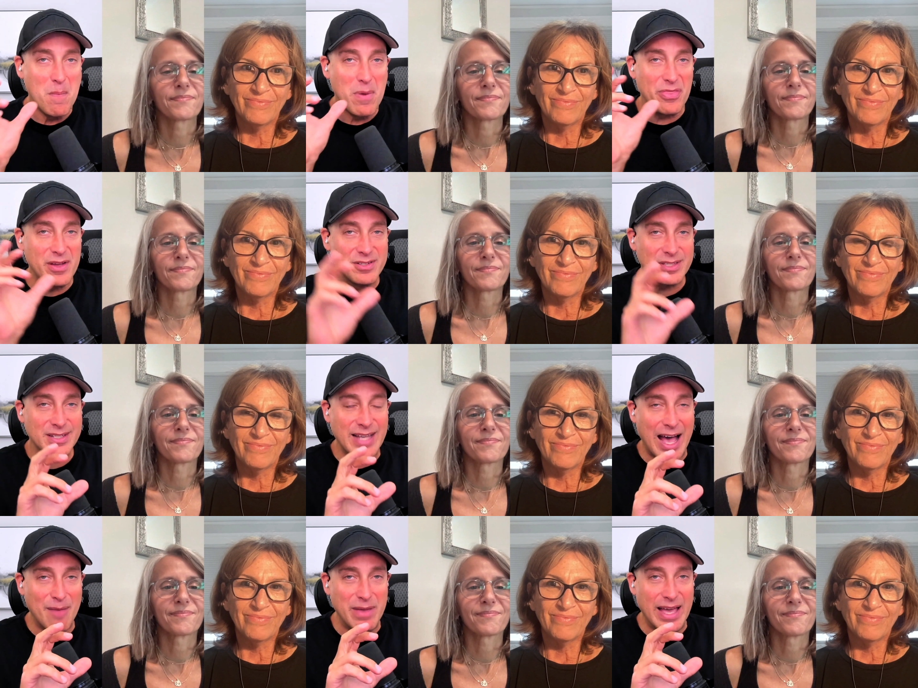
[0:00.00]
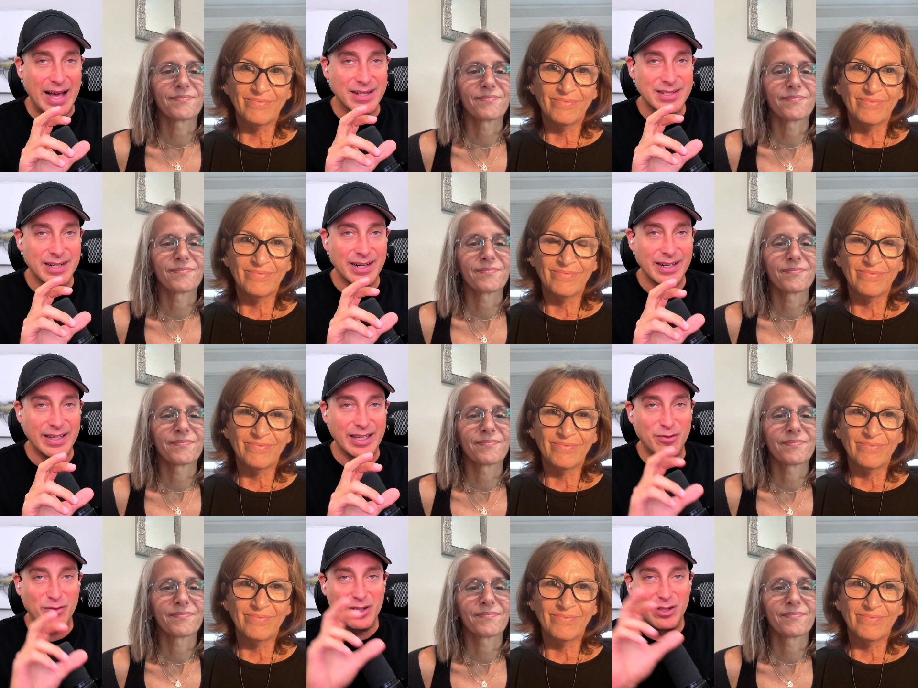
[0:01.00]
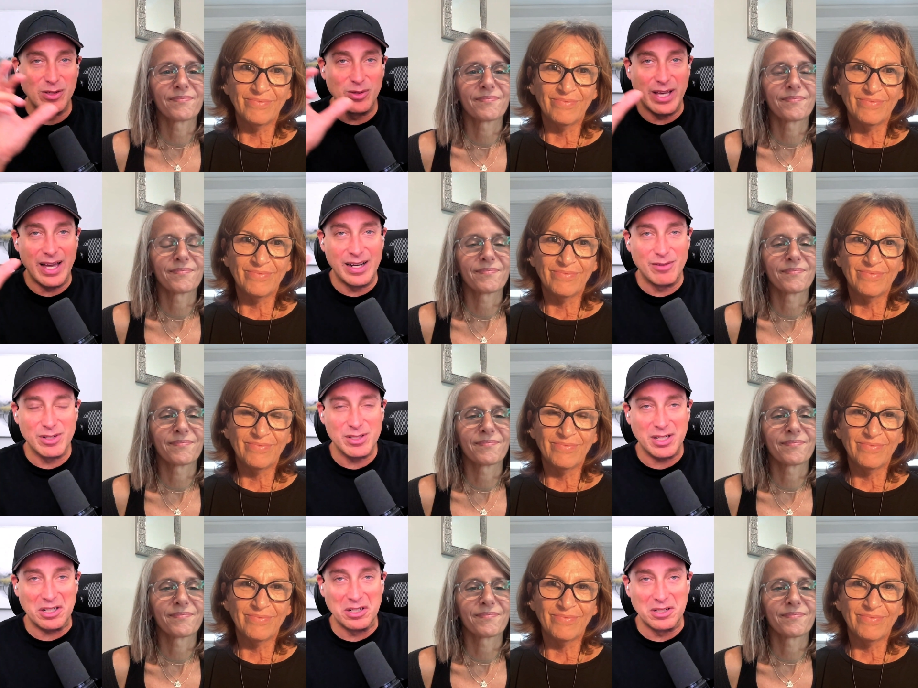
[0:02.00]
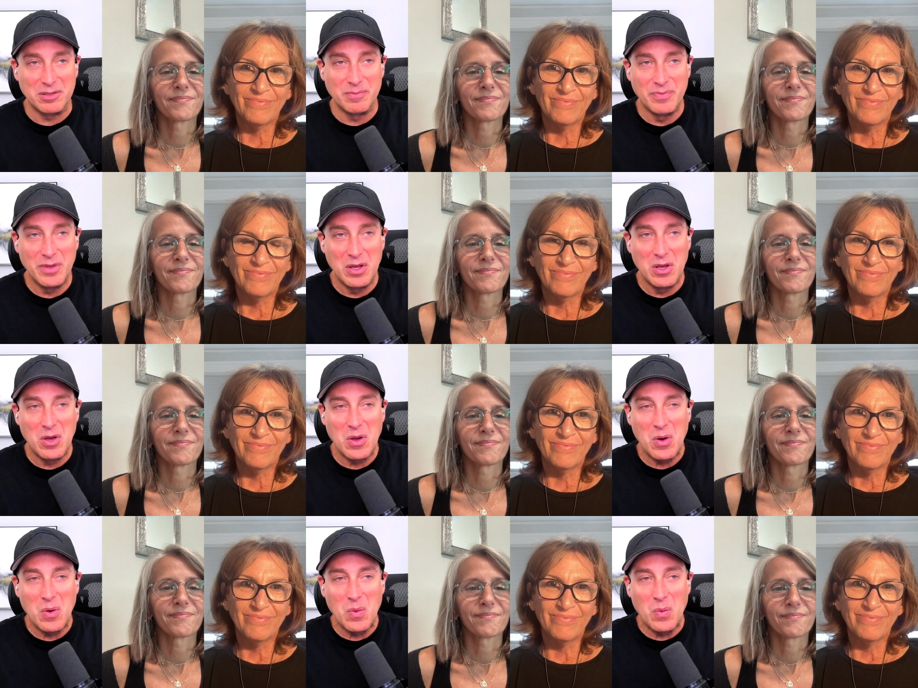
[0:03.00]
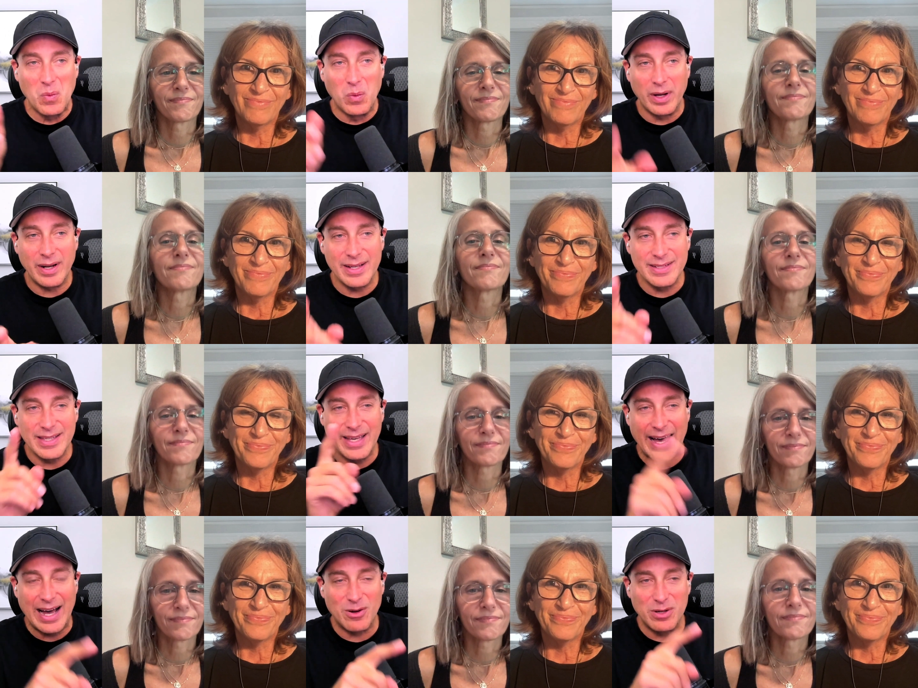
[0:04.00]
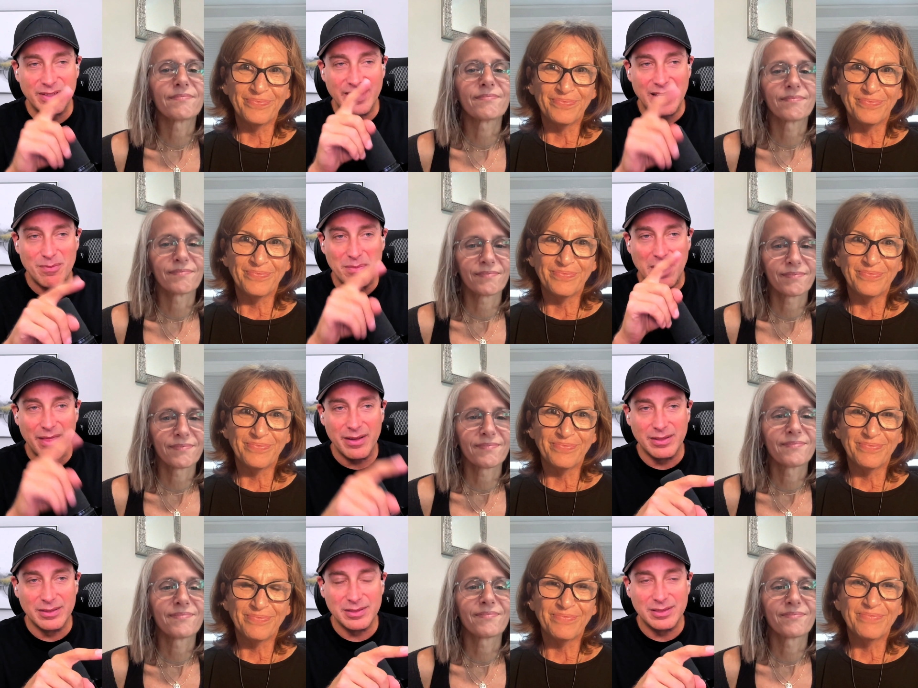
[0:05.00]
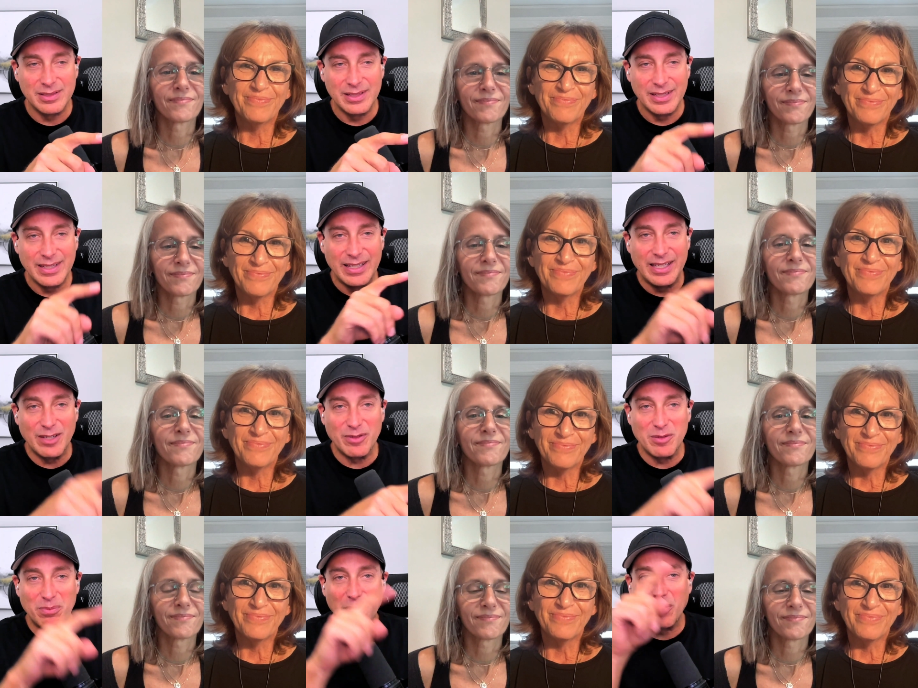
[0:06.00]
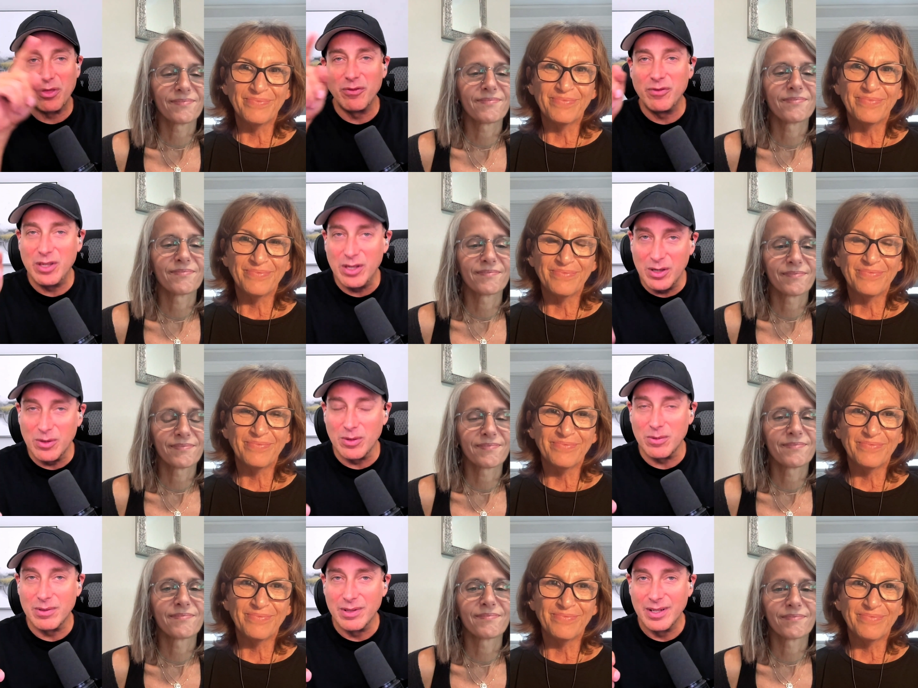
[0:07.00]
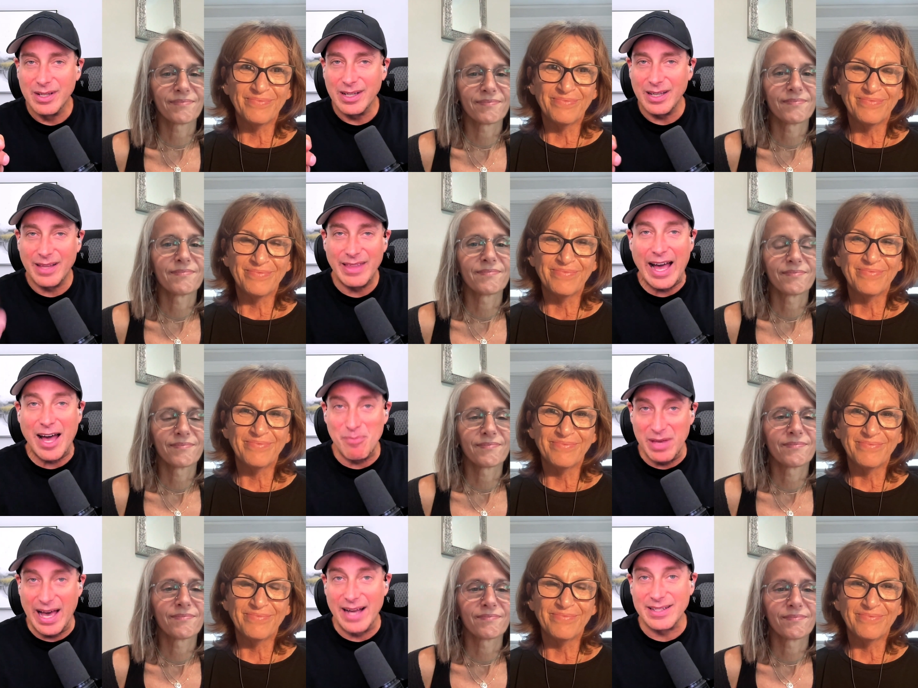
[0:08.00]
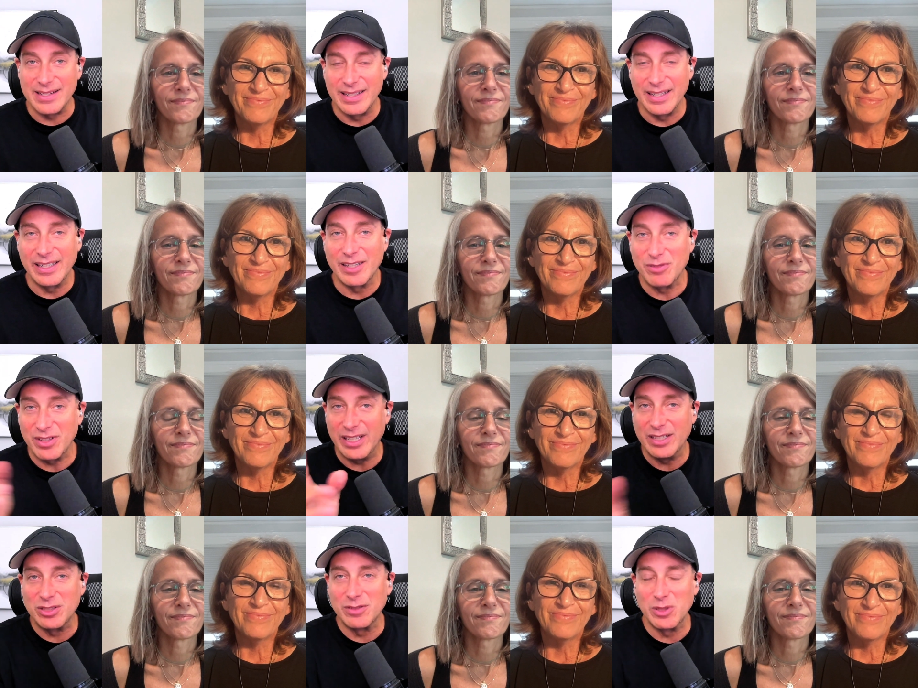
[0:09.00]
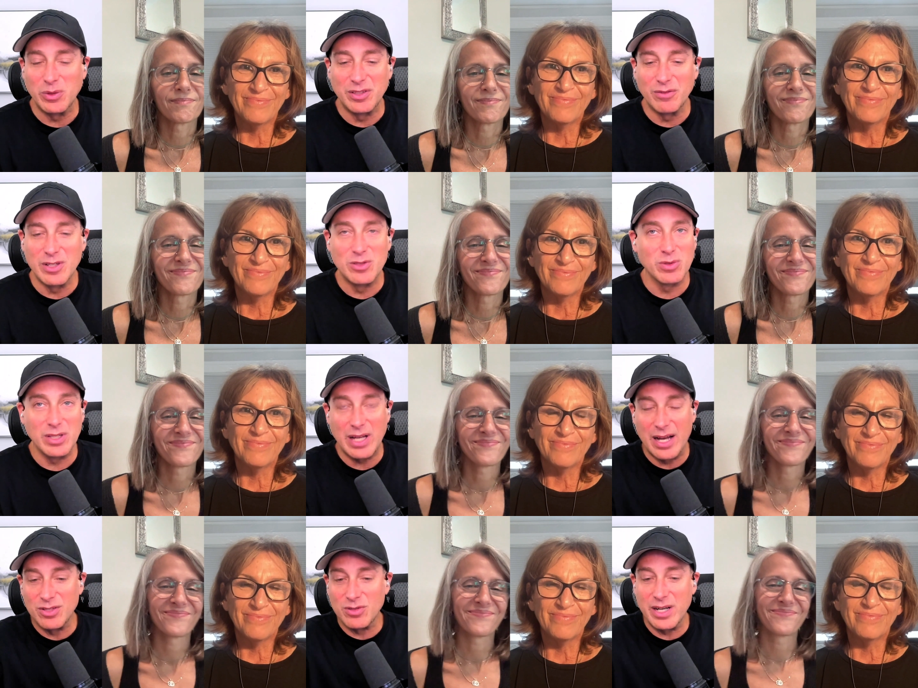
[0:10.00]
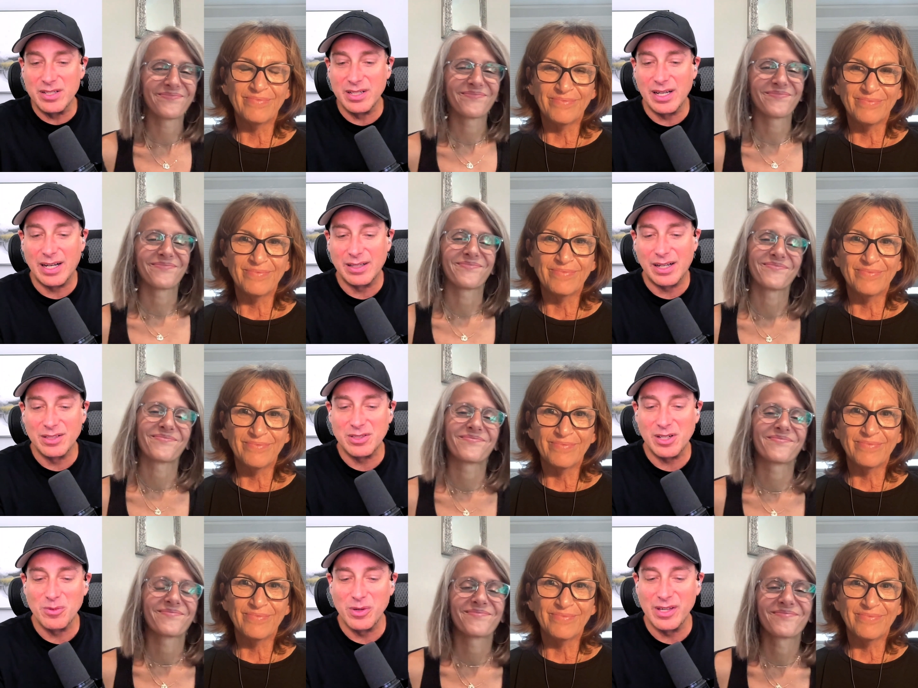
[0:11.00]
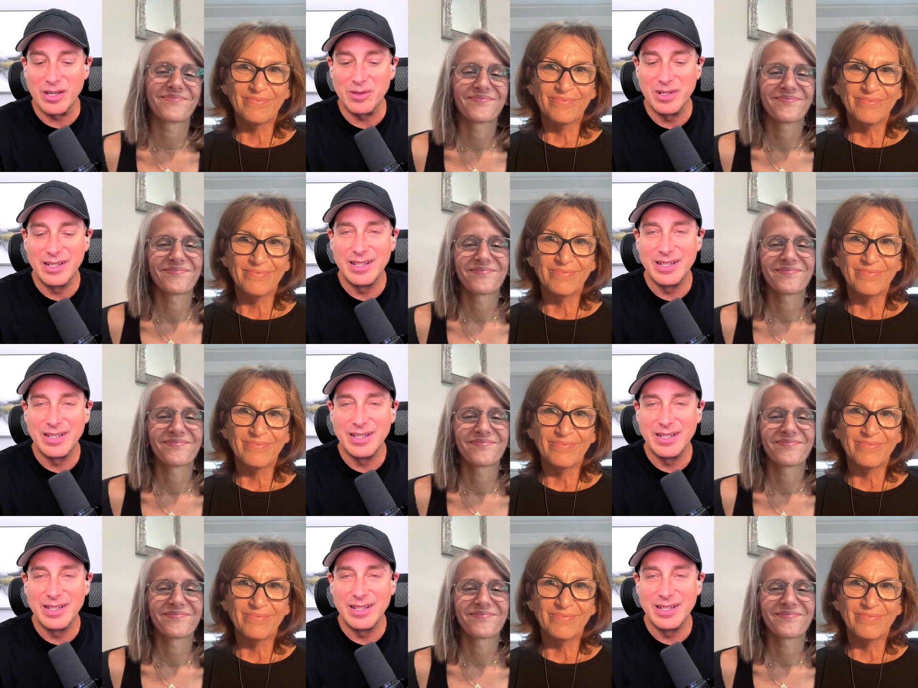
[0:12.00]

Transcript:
Speaker 1: But there's this happy accident and a gift that you get in return. What has the Our Dead Mothers given both of you, the happy accident, a gift to each of you individually? Uh, Tracy, I'll, I'll start with you.